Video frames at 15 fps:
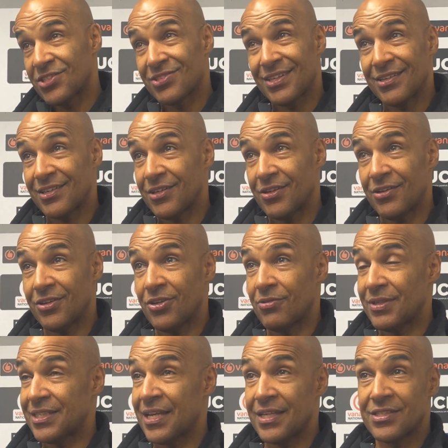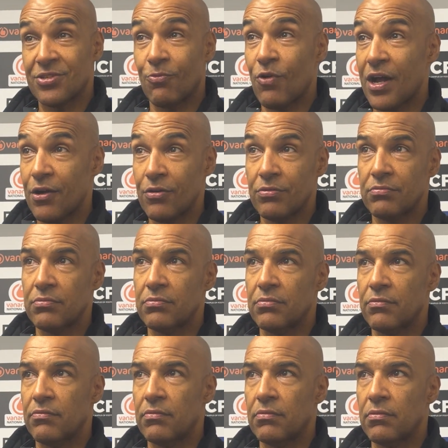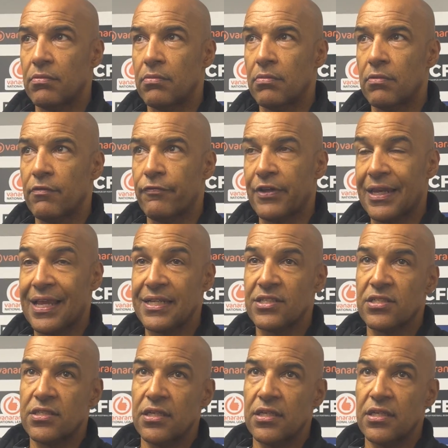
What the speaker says: That it takes a while for lads